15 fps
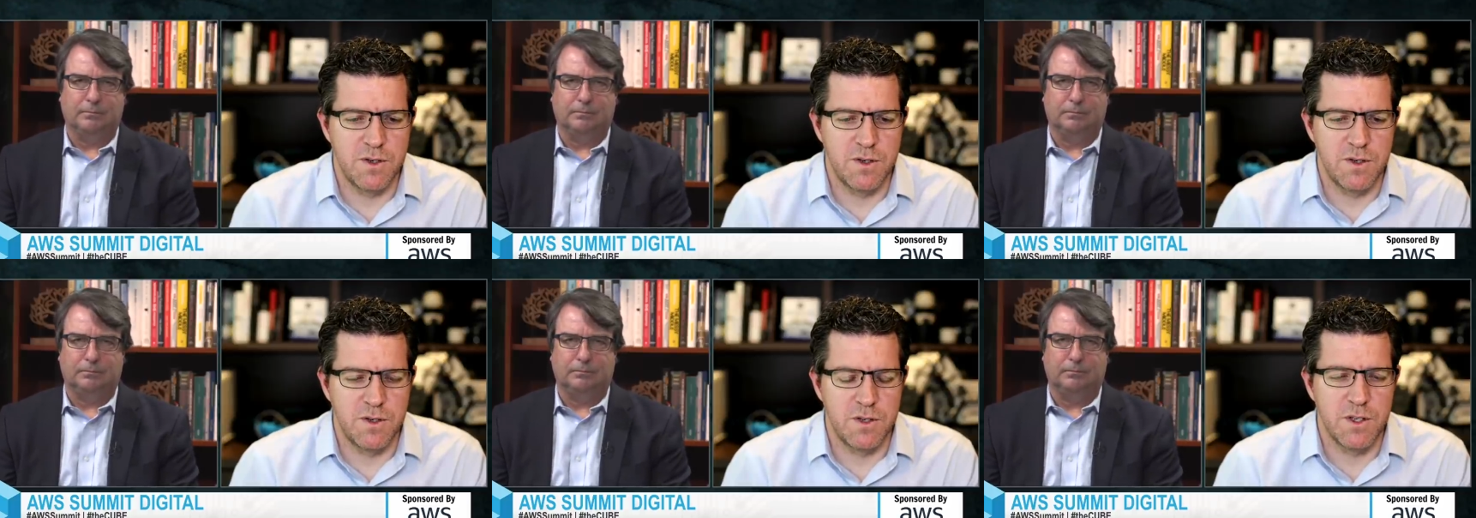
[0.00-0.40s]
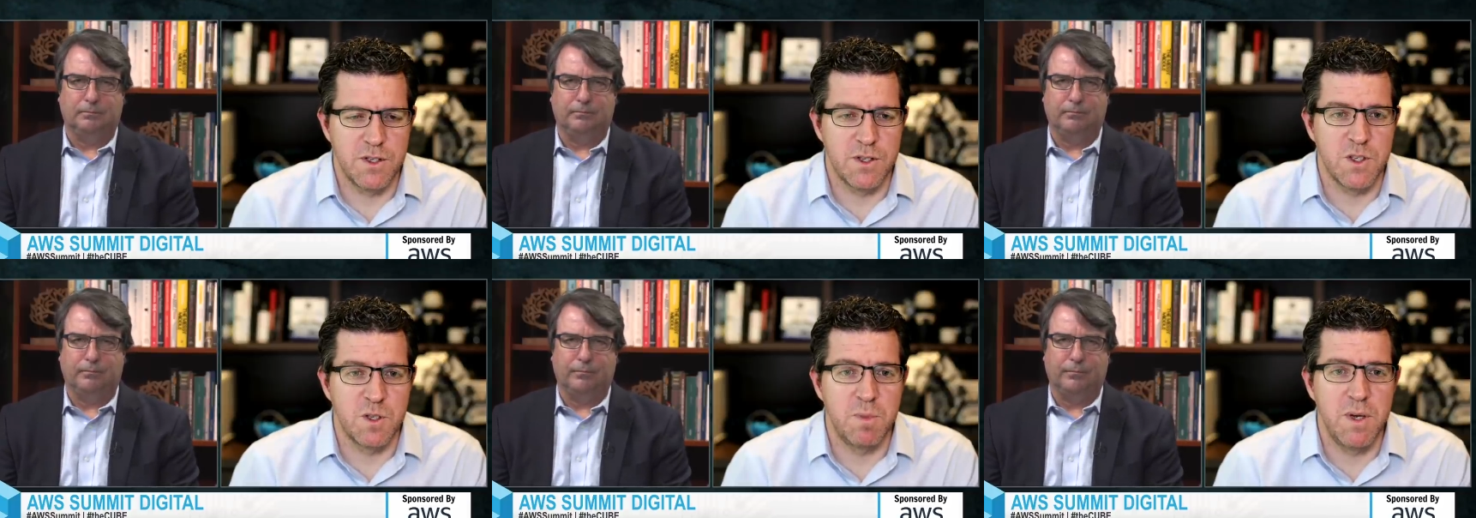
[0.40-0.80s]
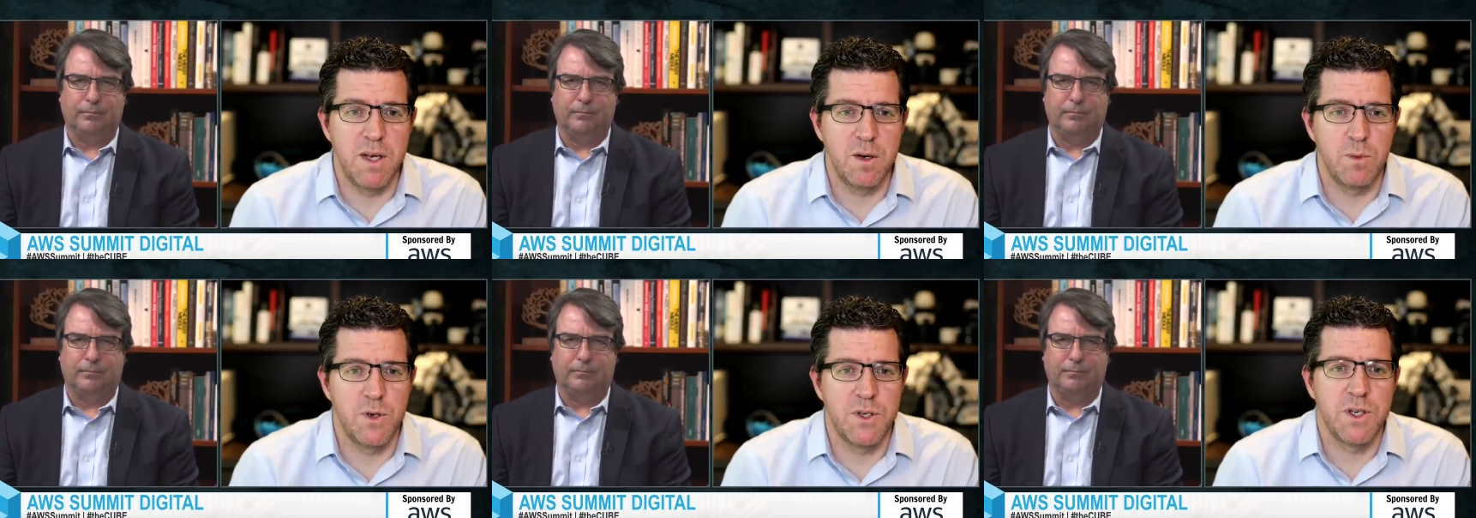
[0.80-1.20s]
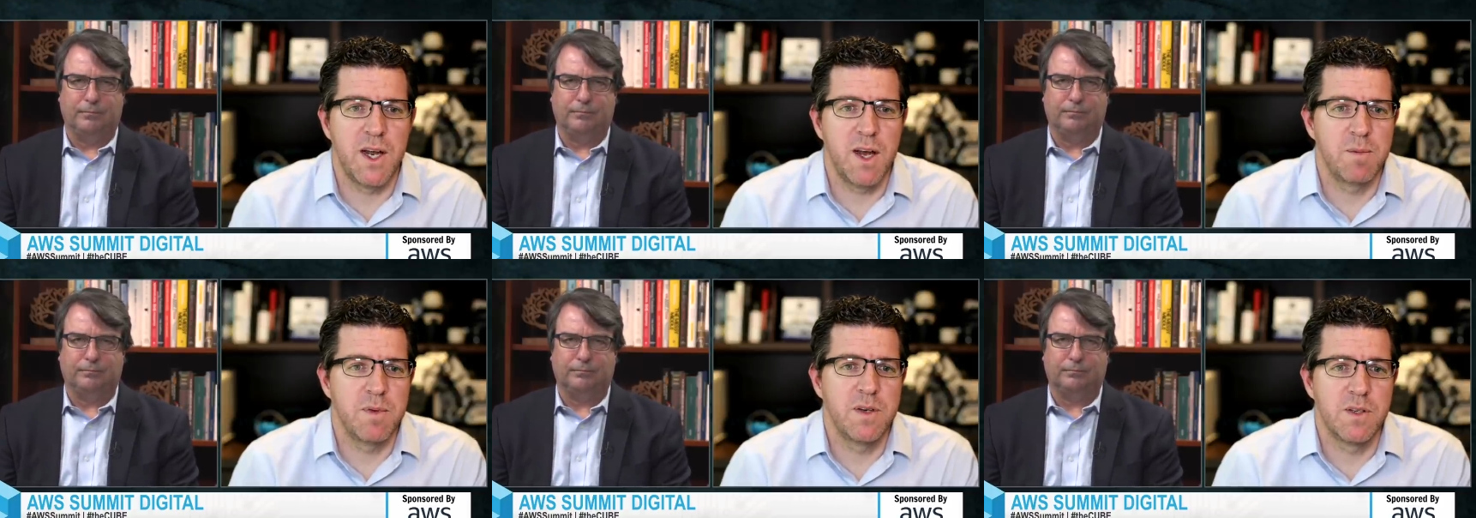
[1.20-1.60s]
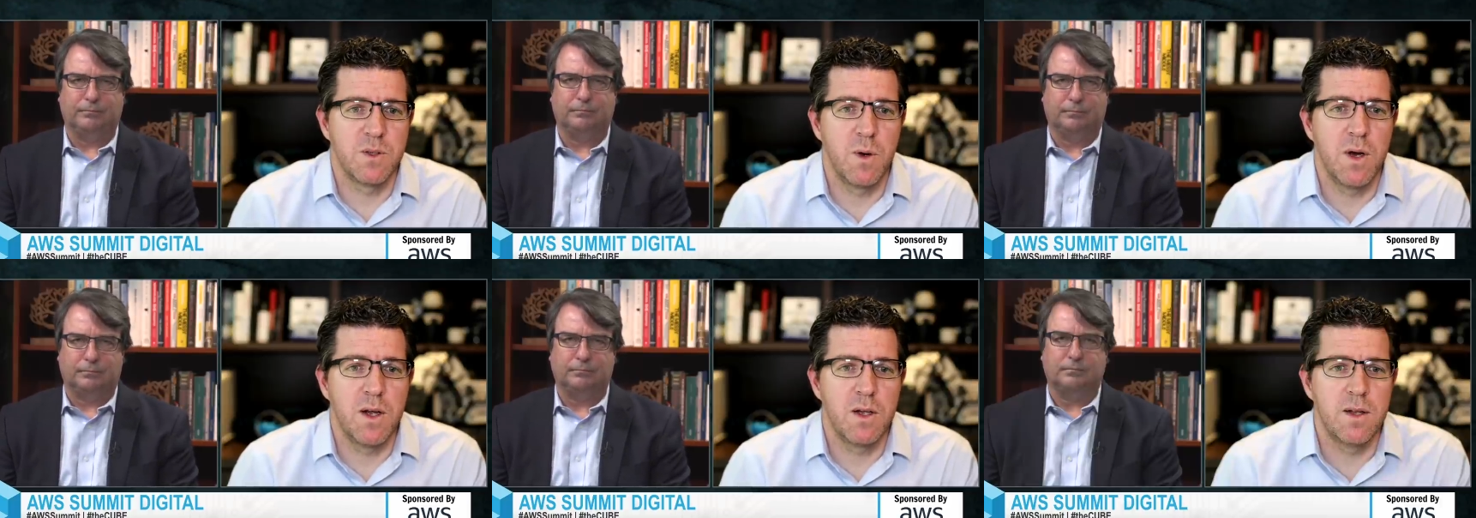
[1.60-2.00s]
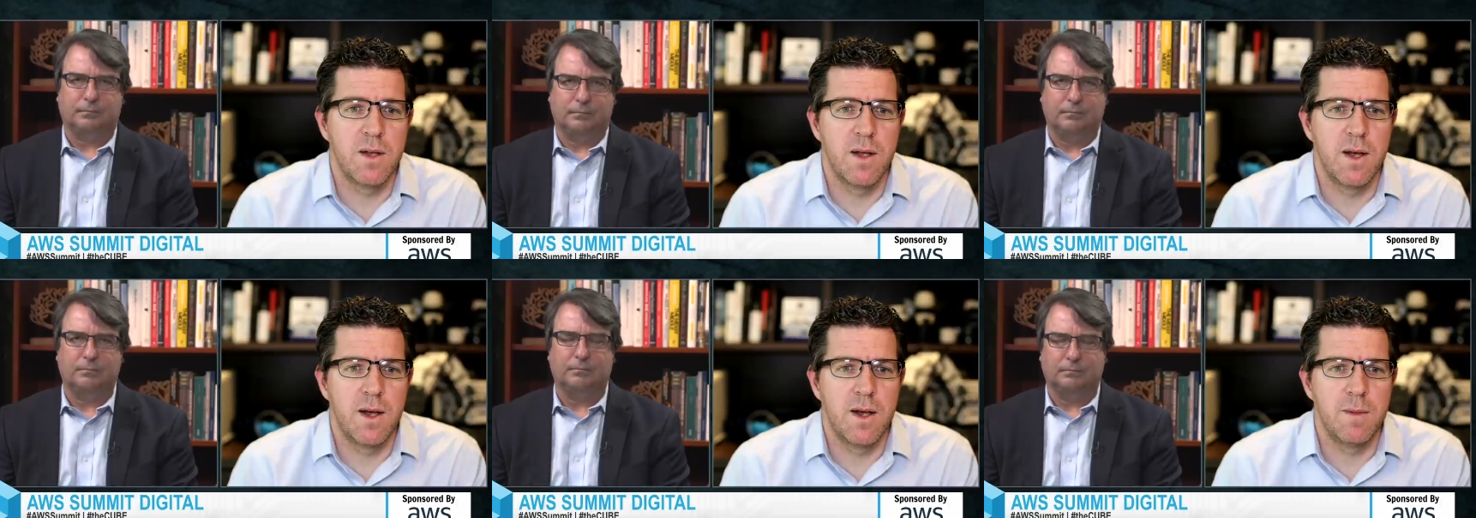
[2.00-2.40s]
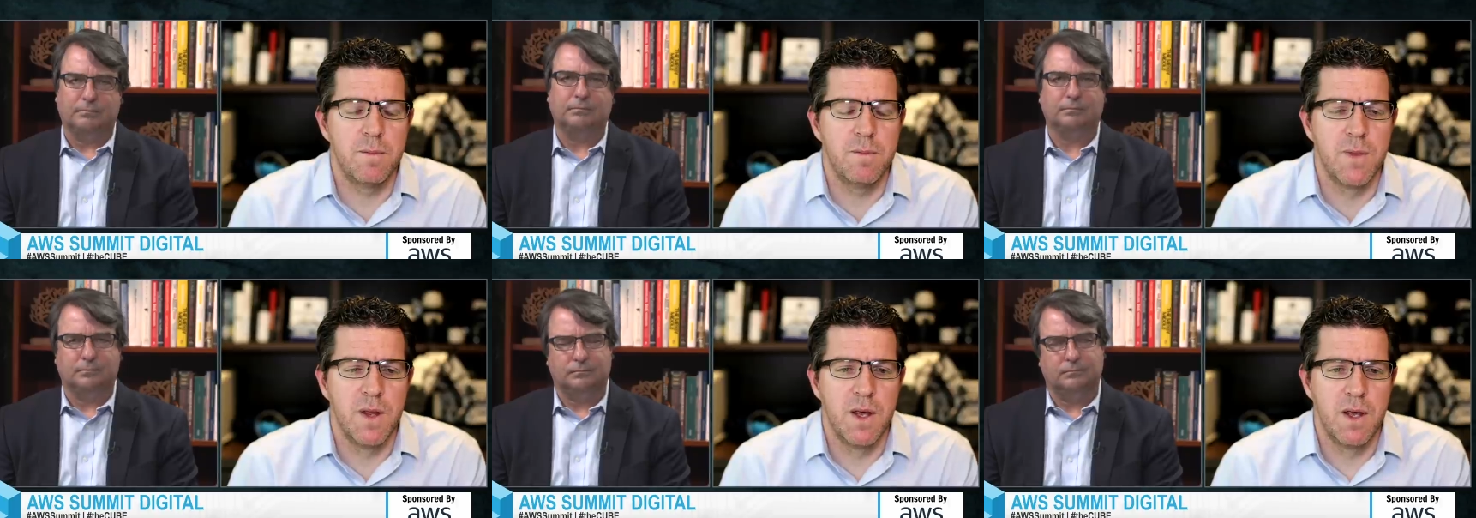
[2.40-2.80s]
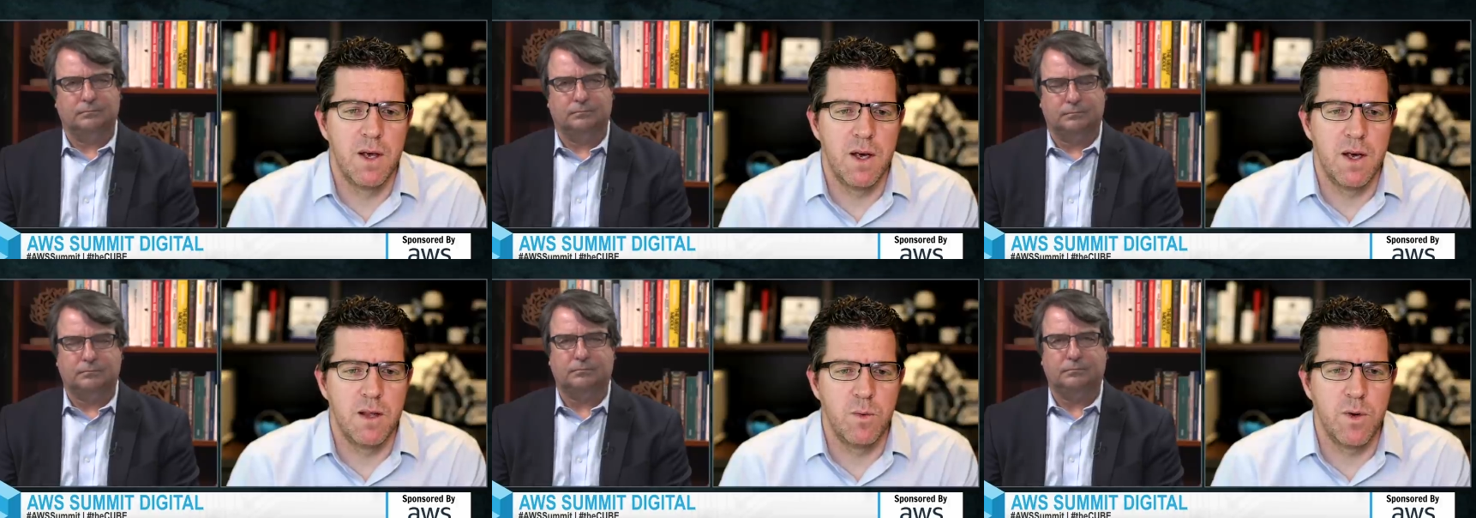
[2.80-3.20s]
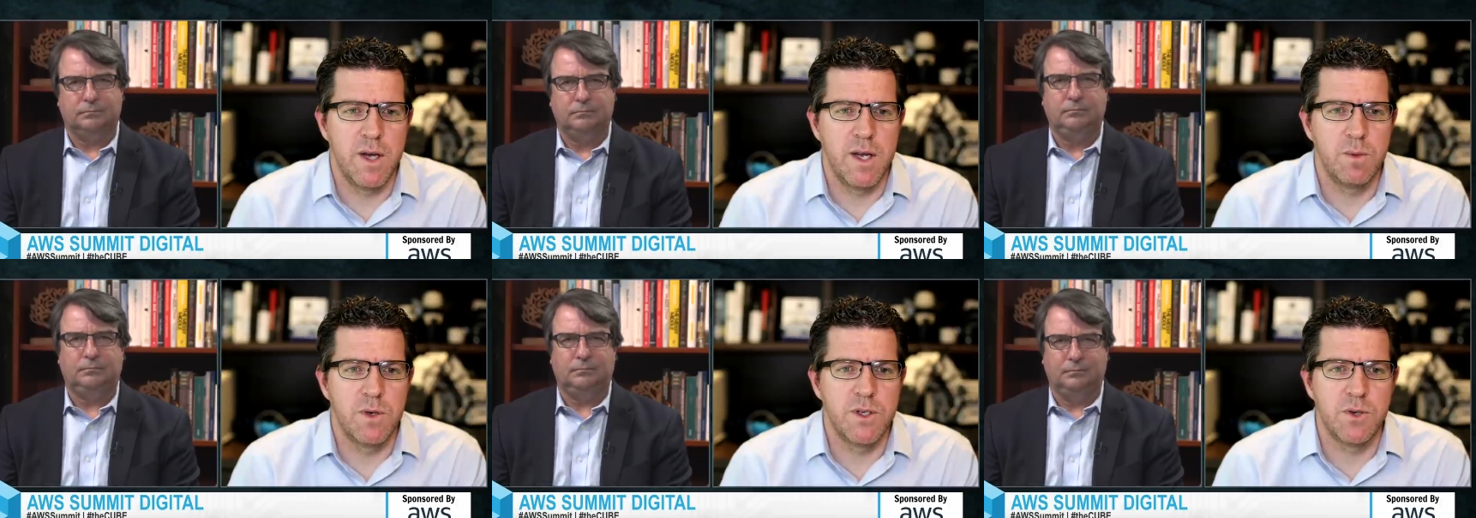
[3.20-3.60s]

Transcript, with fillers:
Speaker 1: just the speed at which it happened as well. Um, and the way in which